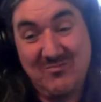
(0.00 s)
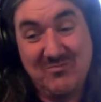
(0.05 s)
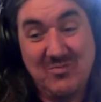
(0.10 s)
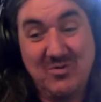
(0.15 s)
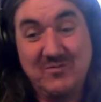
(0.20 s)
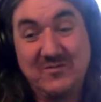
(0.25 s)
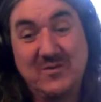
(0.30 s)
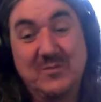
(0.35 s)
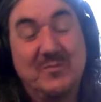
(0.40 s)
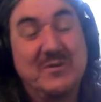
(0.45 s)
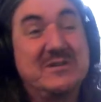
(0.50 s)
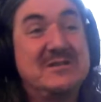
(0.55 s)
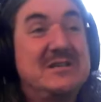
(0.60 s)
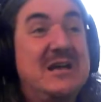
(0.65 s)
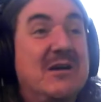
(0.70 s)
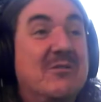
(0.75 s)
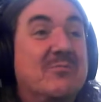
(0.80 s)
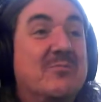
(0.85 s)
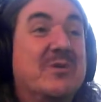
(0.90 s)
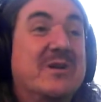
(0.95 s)
moved up and
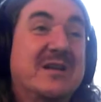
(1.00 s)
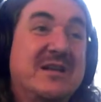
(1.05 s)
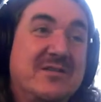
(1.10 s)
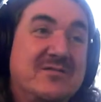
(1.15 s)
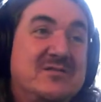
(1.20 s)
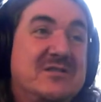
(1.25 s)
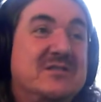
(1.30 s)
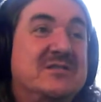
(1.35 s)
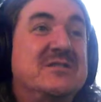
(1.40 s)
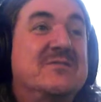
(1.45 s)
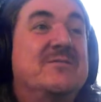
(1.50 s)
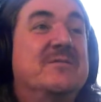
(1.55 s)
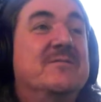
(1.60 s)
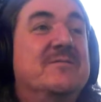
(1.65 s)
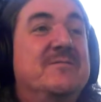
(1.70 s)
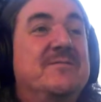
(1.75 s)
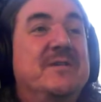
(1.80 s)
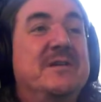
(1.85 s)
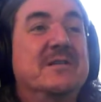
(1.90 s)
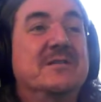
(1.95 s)
down, but it gives you
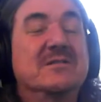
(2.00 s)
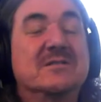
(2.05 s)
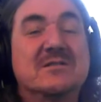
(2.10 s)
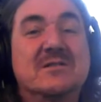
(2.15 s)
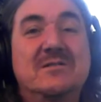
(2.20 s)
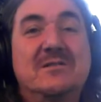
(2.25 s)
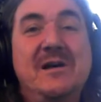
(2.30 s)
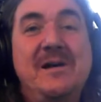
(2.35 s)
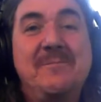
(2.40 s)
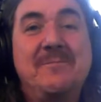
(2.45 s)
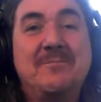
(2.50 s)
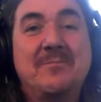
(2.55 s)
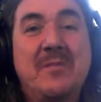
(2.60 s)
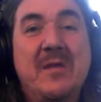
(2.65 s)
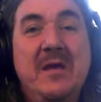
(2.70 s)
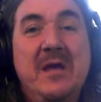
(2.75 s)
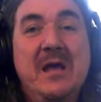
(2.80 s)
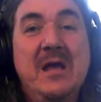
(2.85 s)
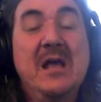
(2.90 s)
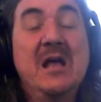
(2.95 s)
different feels. All right,
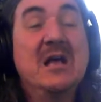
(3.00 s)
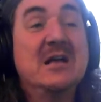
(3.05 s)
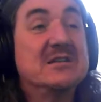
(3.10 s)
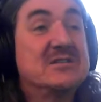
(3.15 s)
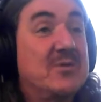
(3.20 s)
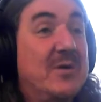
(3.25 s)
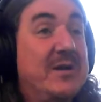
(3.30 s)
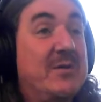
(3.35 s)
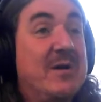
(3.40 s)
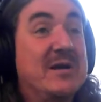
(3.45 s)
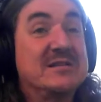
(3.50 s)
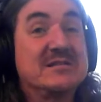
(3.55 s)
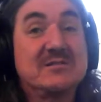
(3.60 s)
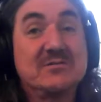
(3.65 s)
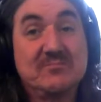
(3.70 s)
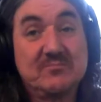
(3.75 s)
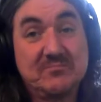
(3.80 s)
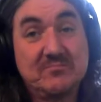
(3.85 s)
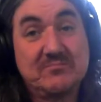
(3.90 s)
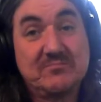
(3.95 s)
so
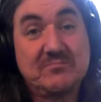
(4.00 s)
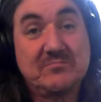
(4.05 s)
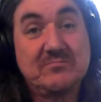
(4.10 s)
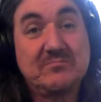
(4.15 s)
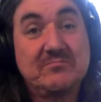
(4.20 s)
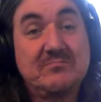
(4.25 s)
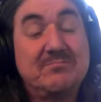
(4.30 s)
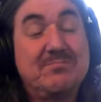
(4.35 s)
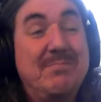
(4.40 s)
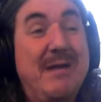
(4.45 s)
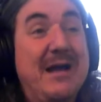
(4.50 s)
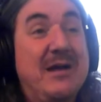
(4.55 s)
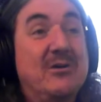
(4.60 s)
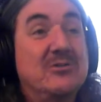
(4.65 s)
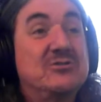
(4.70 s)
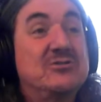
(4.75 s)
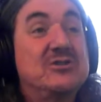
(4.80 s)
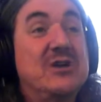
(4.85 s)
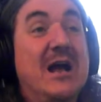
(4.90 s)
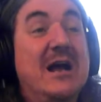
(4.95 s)
anyways, back
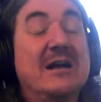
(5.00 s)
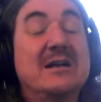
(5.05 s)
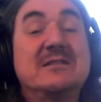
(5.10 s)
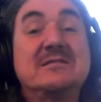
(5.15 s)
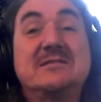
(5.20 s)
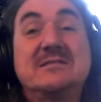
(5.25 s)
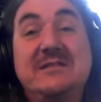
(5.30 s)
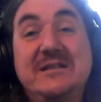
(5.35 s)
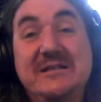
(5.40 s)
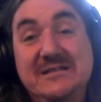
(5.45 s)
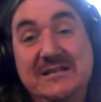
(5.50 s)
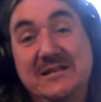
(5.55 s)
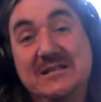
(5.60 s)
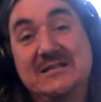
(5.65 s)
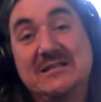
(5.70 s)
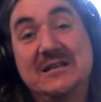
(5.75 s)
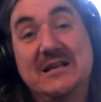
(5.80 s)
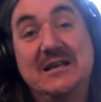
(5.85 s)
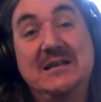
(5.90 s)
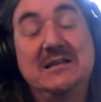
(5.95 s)
on track. This
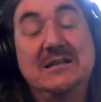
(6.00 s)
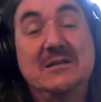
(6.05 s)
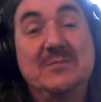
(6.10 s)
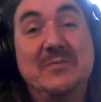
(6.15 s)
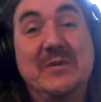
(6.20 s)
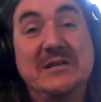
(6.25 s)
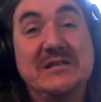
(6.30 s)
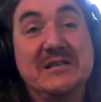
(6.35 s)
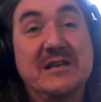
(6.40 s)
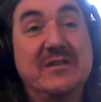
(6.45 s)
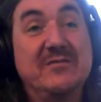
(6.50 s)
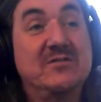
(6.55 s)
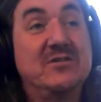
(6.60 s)
is a little piece that